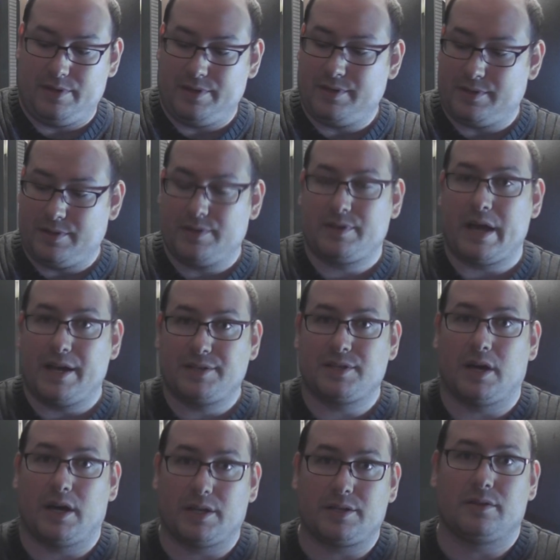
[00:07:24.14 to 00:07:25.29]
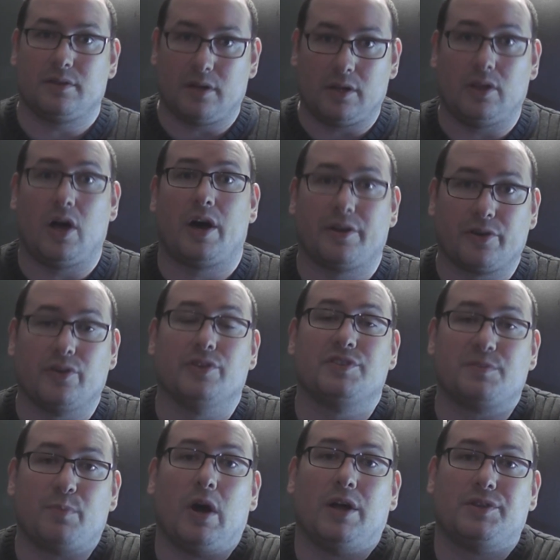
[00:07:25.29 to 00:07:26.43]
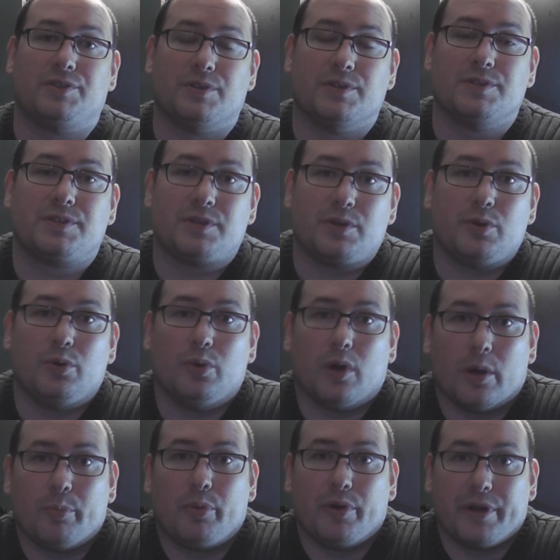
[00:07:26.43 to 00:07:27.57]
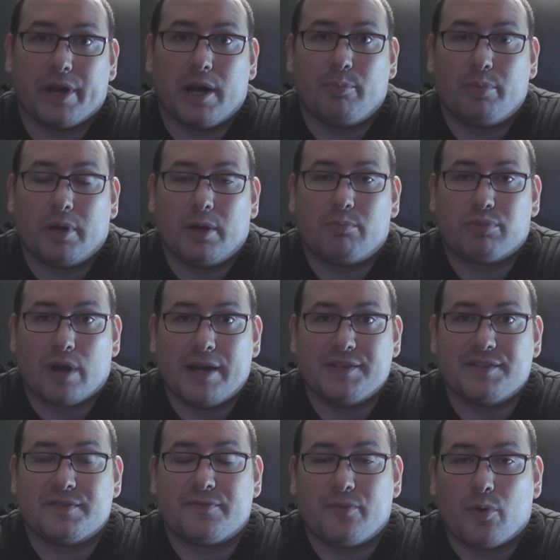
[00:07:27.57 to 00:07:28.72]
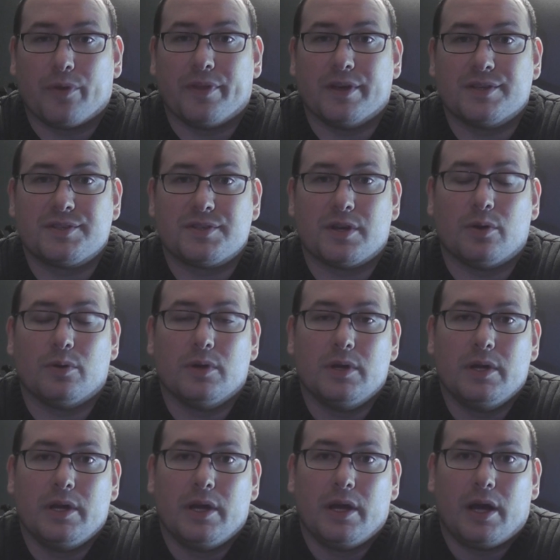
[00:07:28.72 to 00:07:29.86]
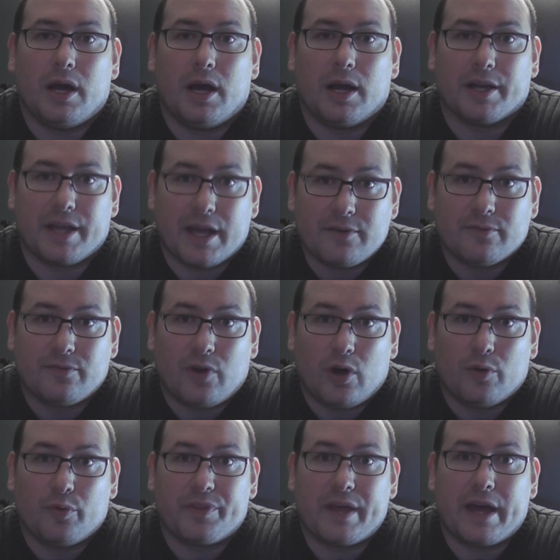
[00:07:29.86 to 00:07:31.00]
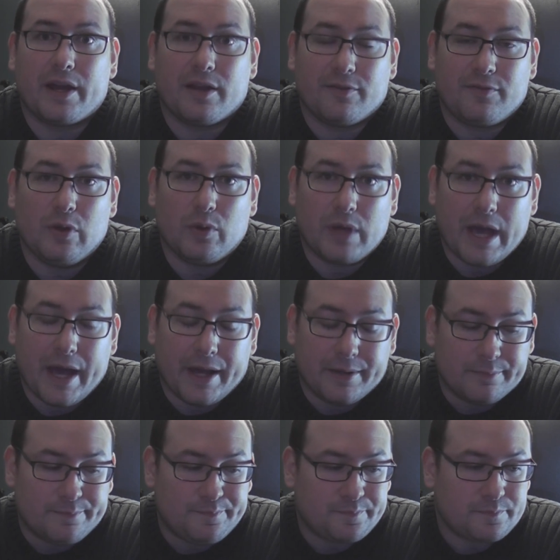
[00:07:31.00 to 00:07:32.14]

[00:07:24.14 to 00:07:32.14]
These guys got a lot of good sponsors who are putting up prizes for this, so get involved with that if you can.